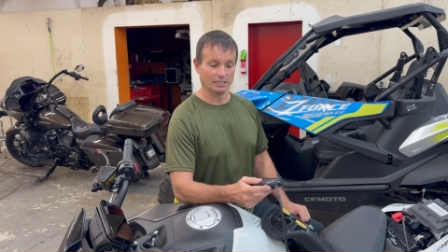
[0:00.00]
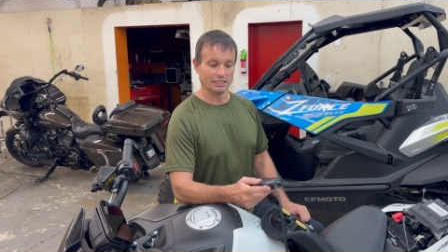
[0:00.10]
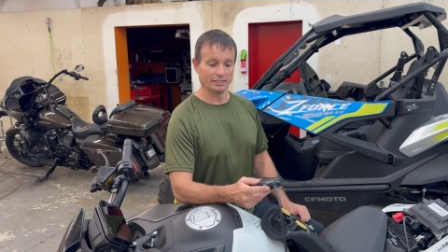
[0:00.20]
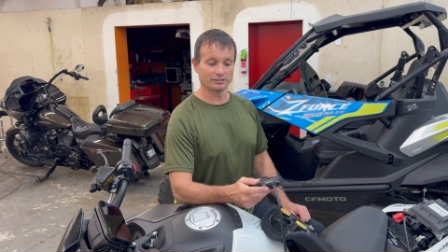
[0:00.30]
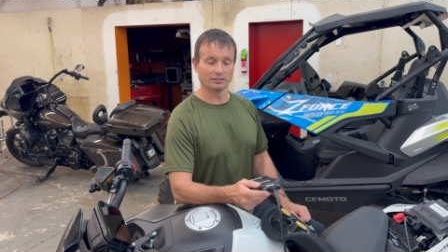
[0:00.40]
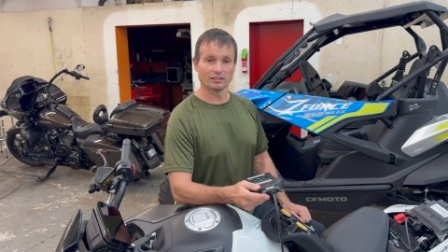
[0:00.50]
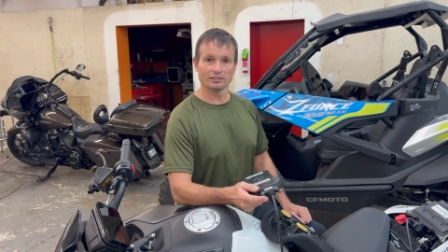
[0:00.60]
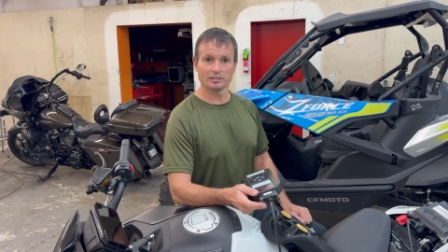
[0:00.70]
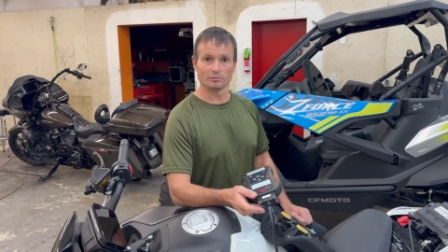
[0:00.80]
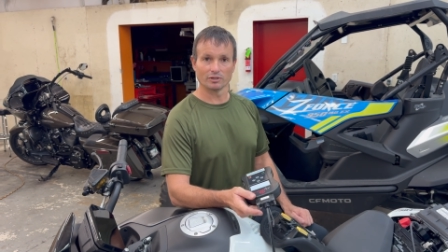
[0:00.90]
It's a
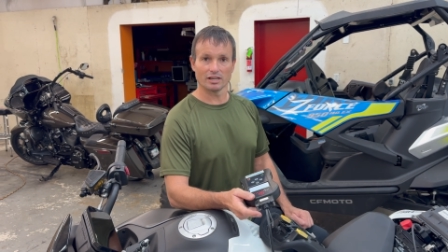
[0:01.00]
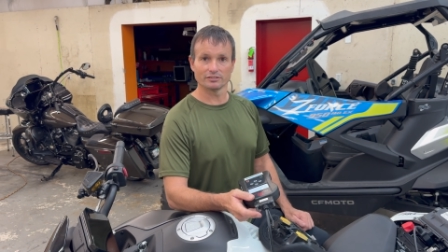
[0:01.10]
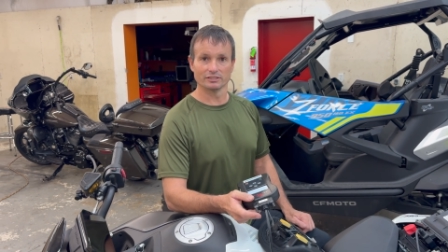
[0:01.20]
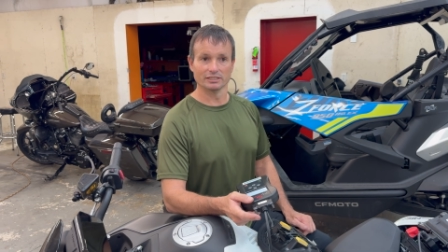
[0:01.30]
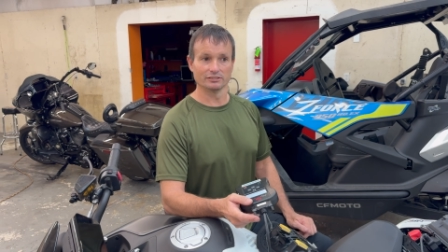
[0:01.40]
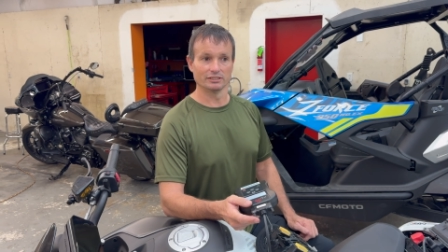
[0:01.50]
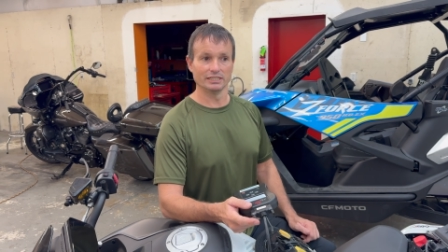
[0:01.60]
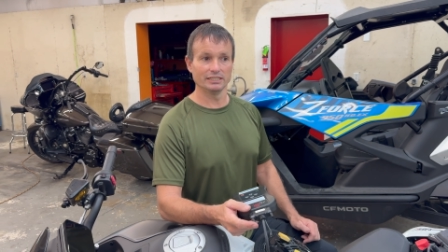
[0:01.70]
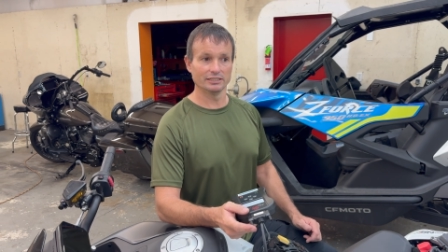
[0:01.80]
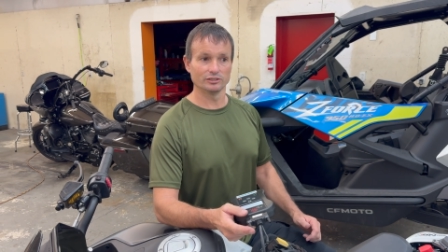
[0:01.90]
learning process, and
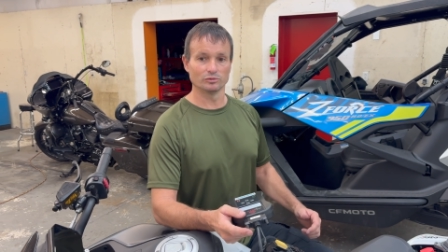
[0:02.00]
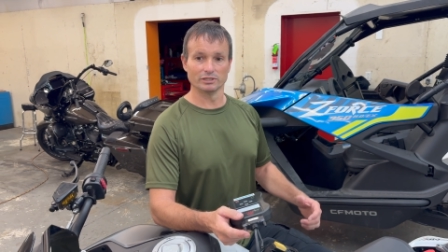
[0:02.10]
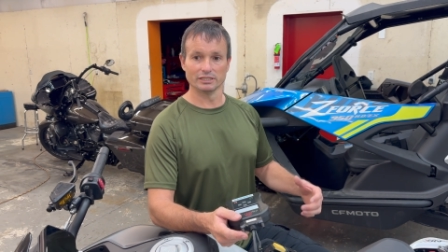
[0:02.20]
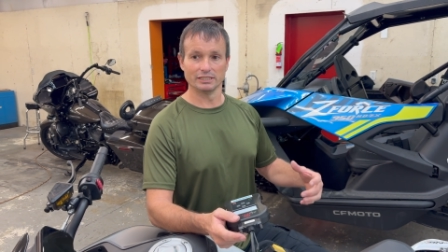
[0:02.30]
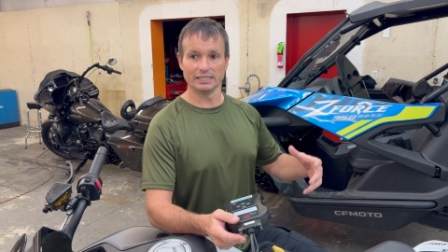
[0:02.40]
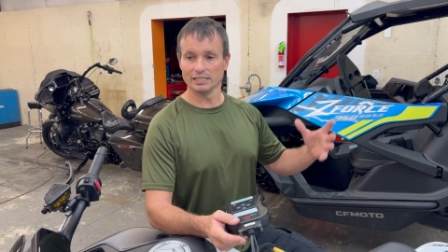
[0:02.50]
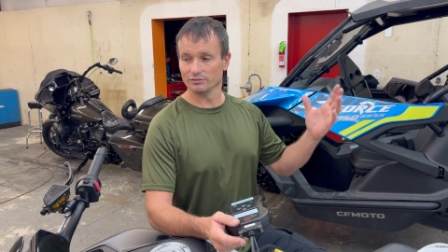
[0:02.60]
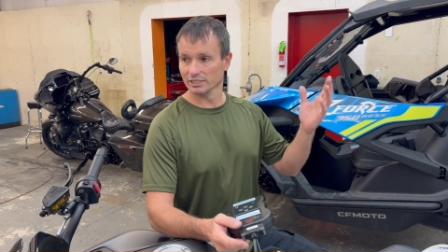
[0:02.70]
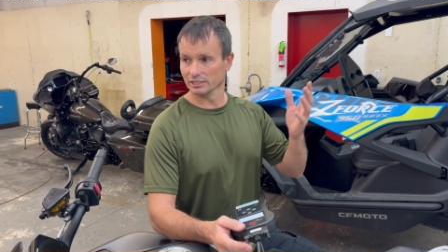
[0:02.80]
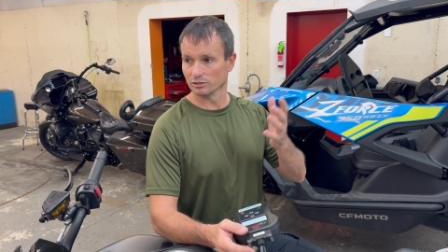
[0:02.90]
it is with any
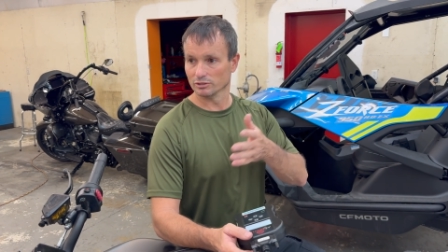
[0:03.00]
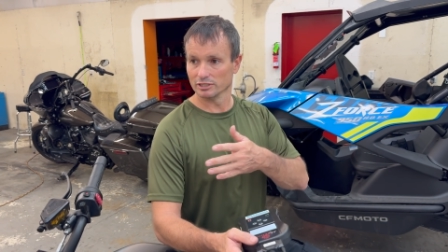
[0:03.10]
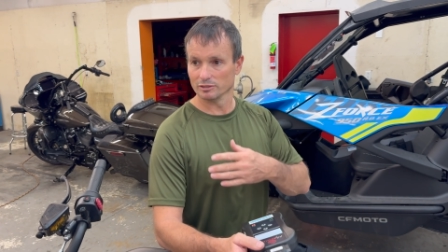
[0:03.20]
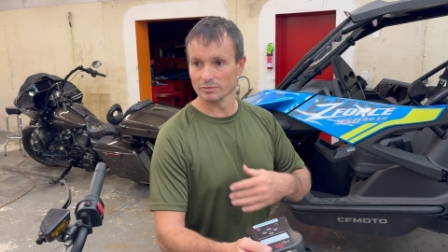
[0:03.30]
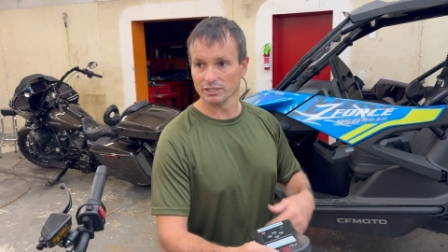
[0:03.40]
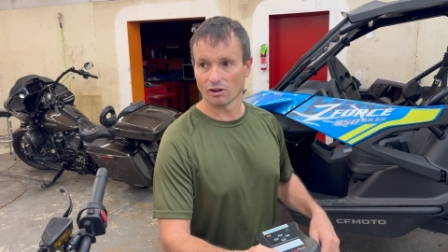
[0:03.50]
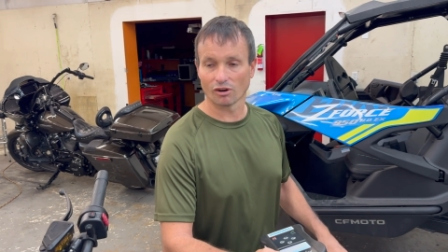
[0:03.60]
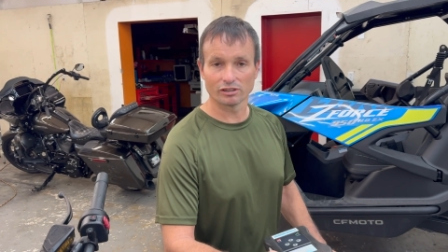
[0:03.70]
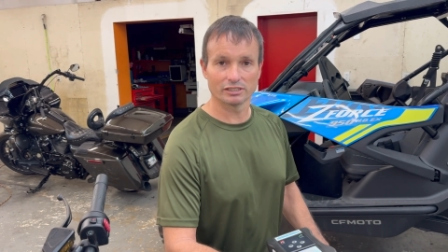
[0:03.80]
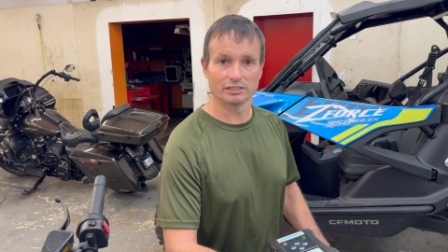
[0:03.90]
vehicle, whether it be
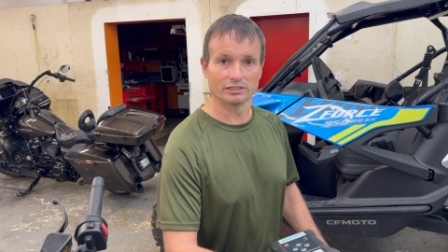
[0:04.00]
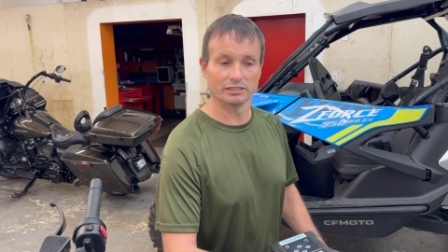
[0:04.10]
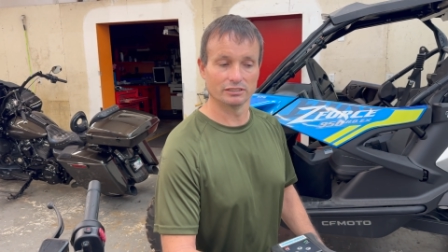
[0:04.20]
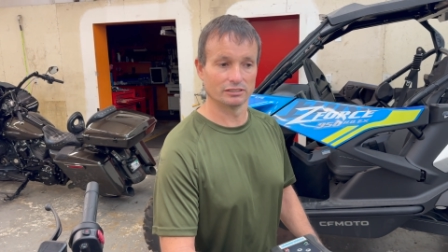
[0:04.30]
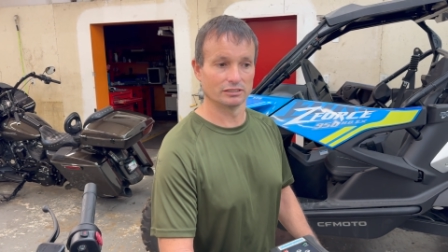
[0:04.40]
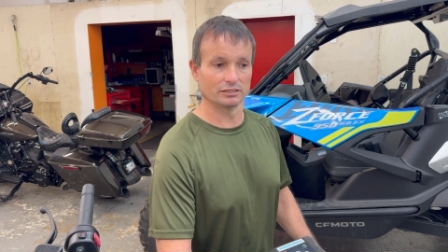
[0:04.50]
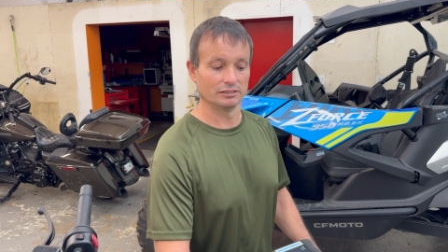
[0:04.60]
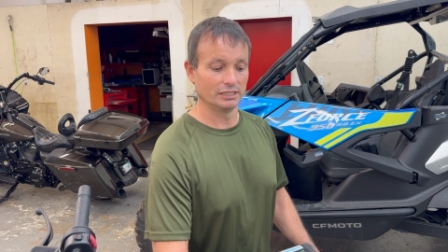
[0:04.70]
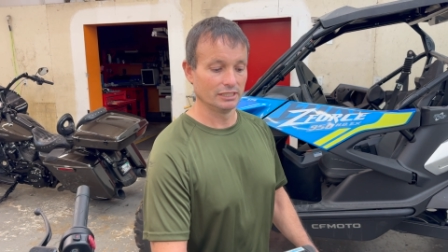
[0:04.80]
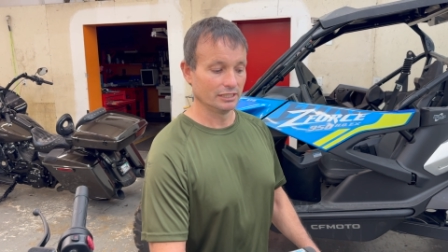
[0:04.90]
Harley or uh,
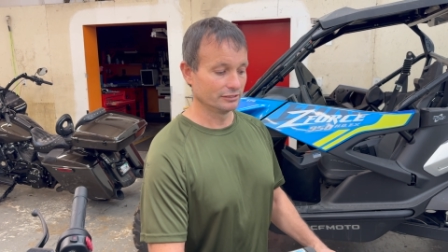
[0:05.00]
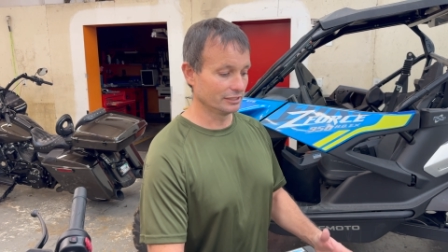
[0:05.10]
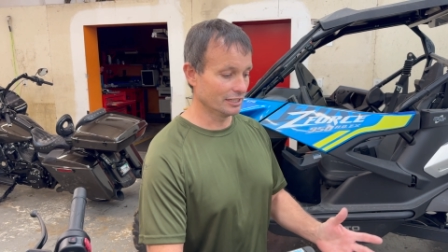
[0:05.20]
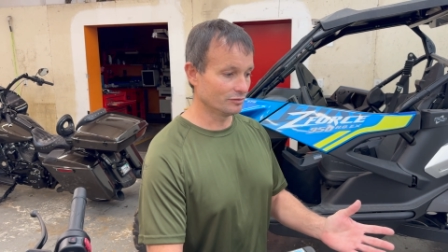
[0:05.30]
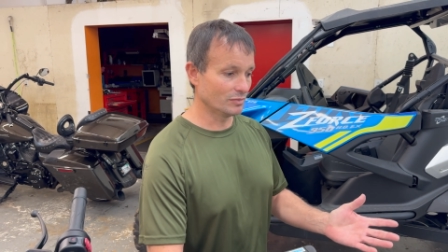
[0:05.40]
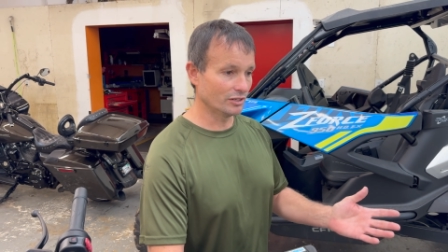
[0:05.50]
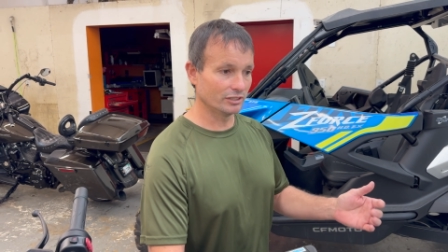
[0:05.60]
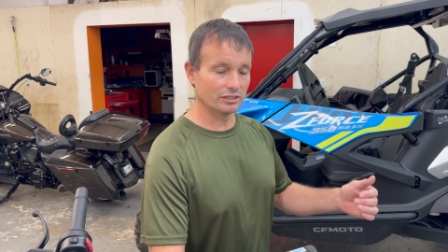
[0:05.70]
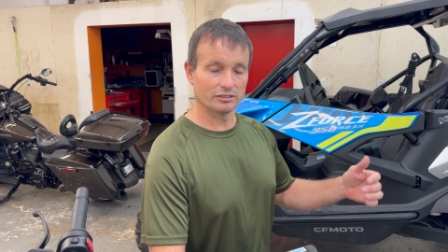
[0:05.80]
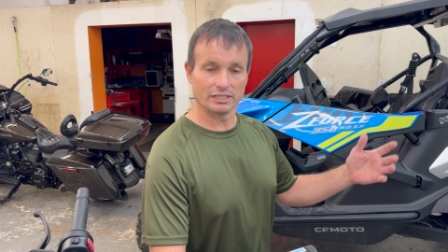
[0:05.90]
CF
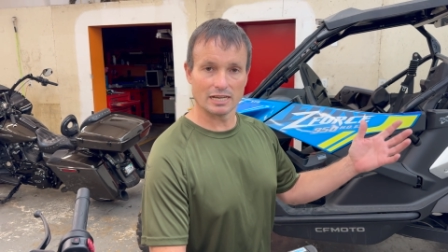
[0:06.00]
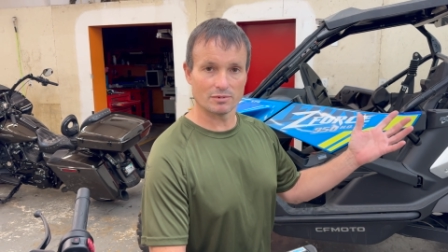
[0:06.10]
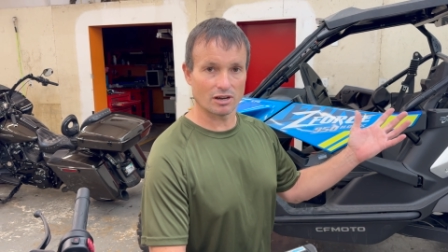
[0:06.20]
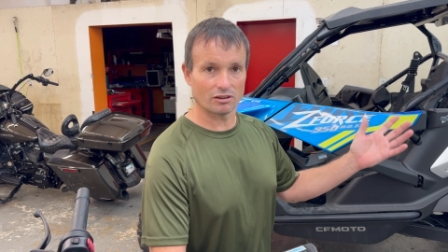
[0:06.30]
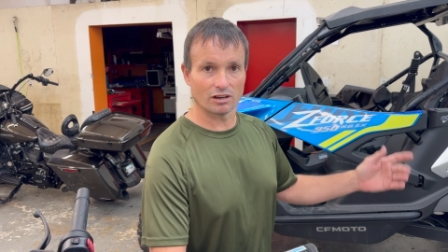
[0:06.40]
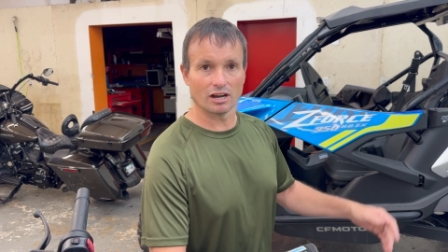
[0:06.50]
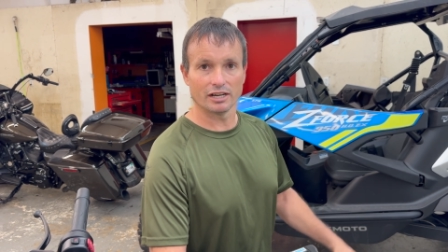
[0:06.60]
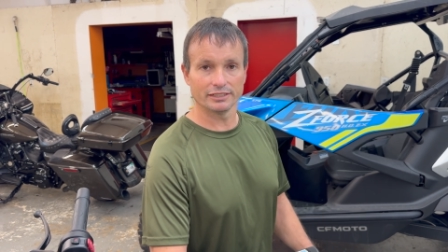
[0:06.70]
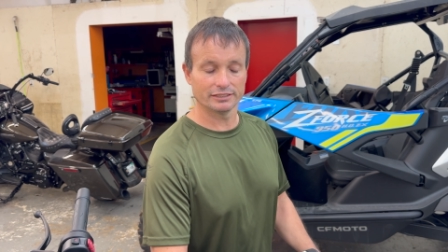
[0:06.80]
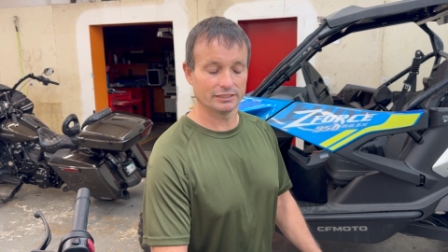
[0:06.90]
Moto, Yamaha,
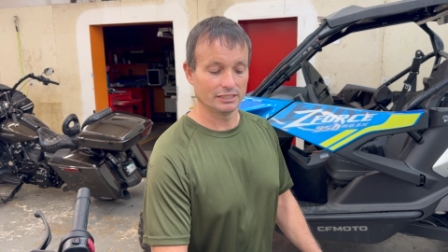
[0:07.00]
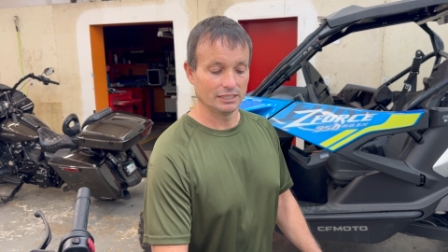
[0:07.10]
Honda.